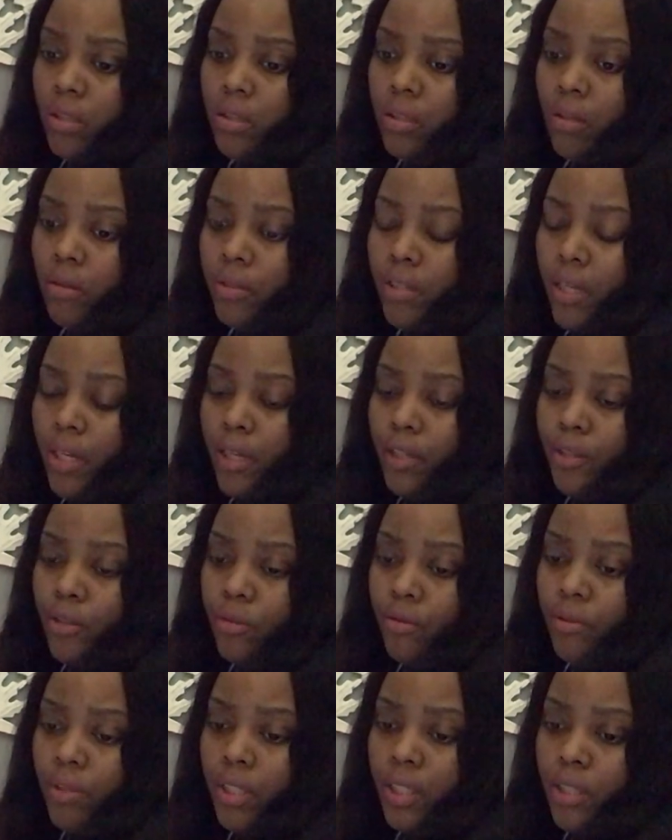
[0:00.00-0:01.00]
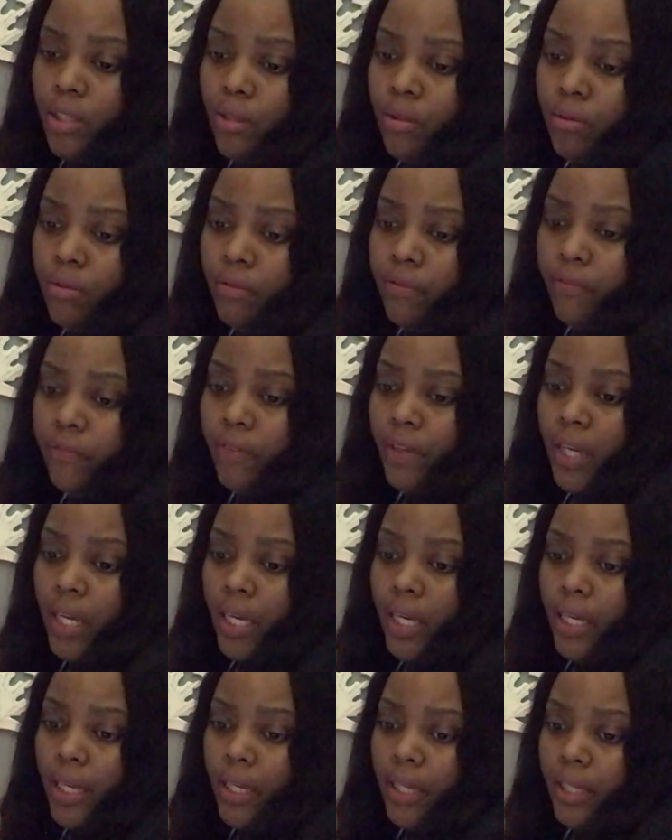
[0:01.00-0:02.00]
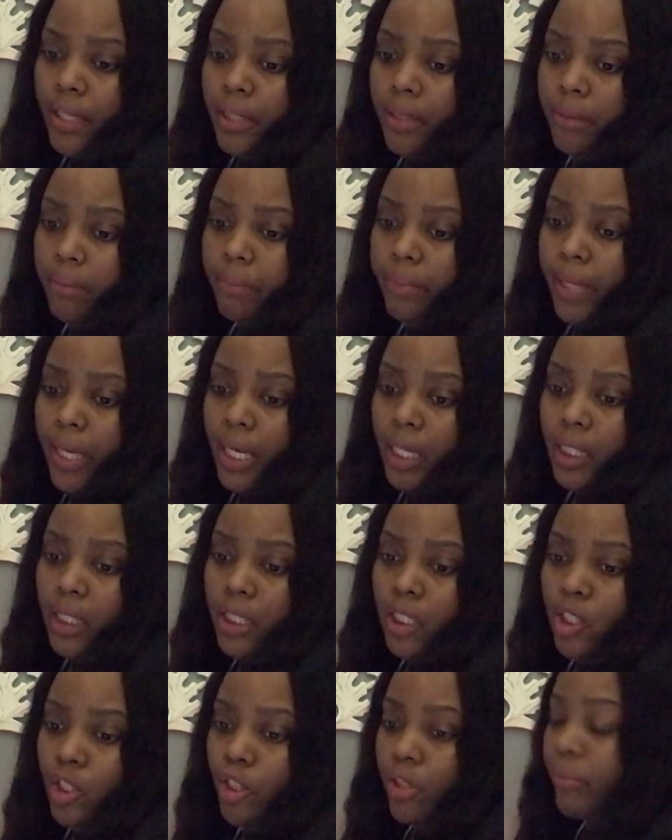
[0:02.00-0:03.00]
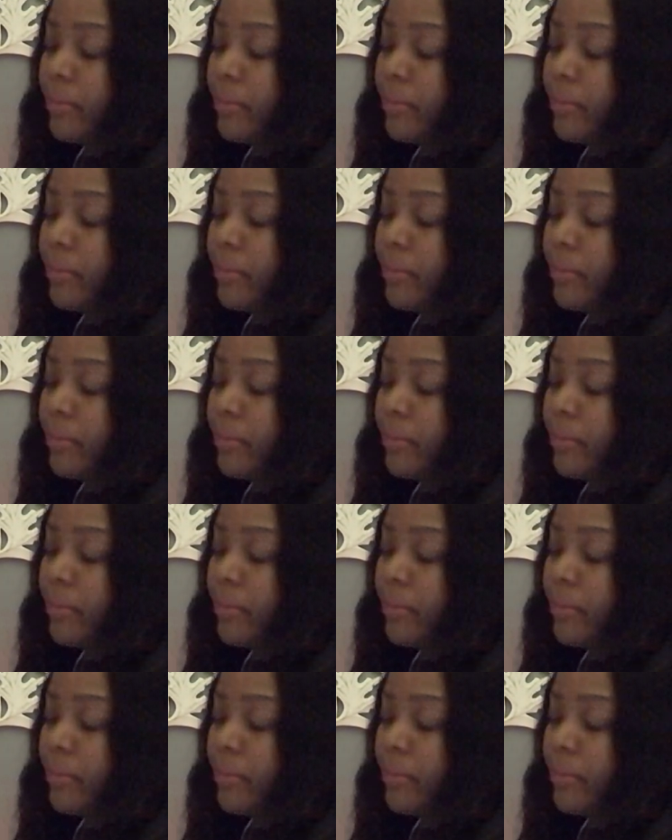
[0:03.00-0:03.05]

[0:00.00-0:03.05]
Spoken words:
So yeah, you need to find balance,